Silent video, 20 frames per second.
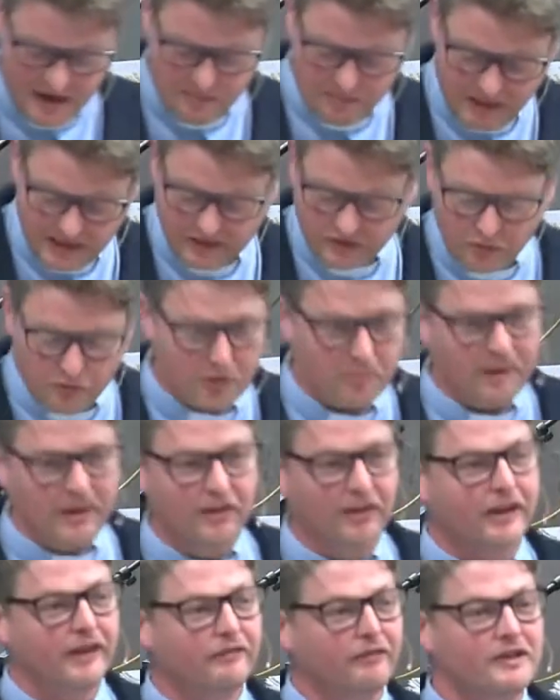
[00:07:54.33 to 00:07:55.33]
Peter would have been
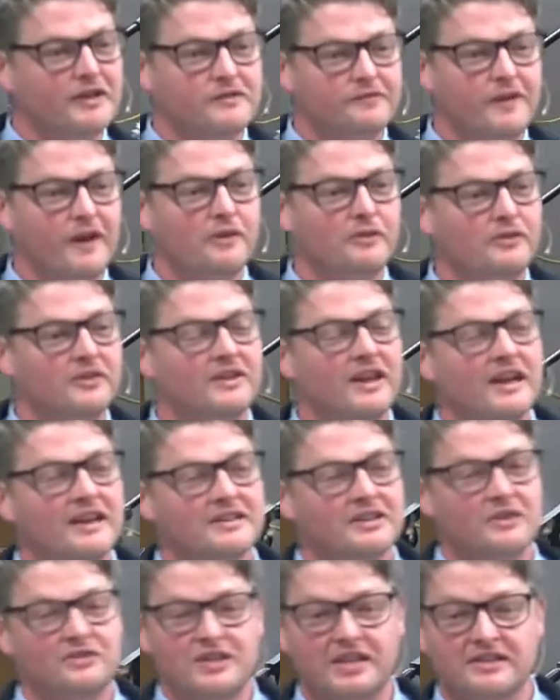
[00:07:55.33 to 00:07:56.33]
looking for his phone
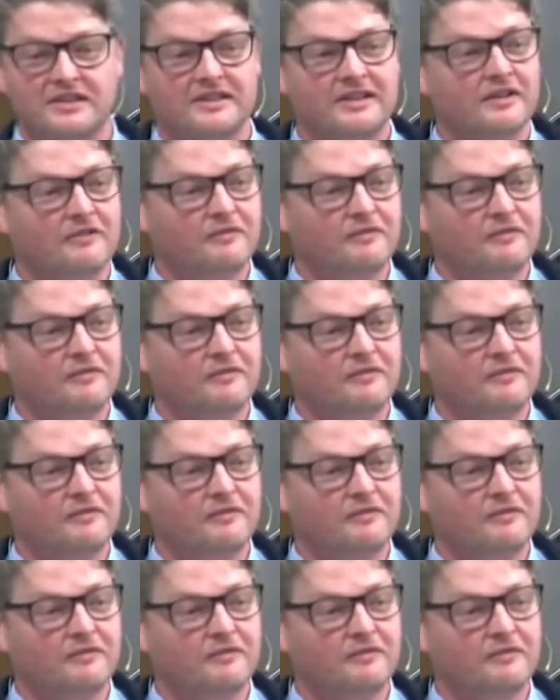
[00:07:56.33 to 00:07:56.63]
so Jesus could